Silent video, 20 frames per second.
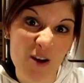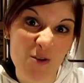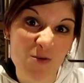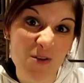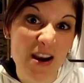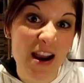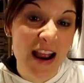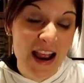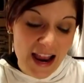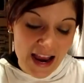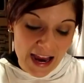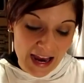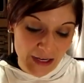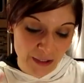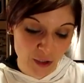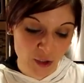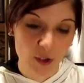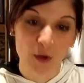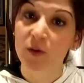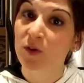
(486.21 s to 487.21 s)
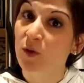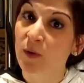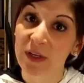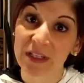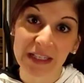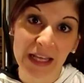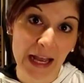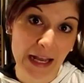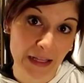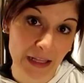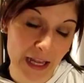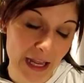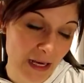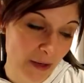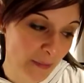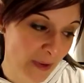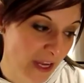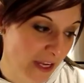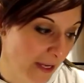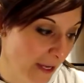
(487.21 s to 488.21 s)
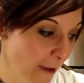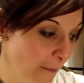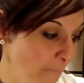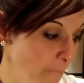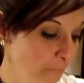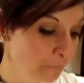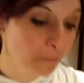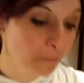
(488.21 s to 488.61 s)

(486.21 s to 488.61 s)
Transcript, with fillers: out. It shows you exactly how to make it.